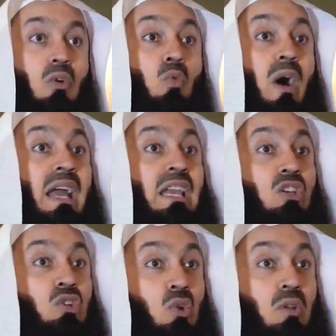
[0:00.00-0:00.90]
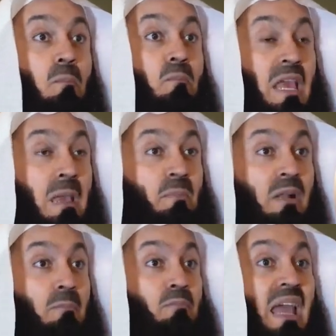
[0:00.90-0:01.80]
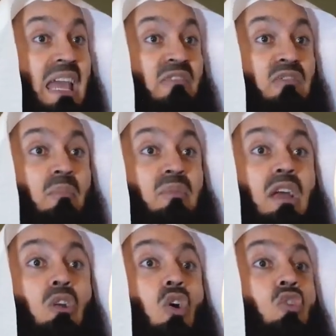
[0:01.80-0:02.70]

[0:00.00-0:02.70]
Why should people pay from their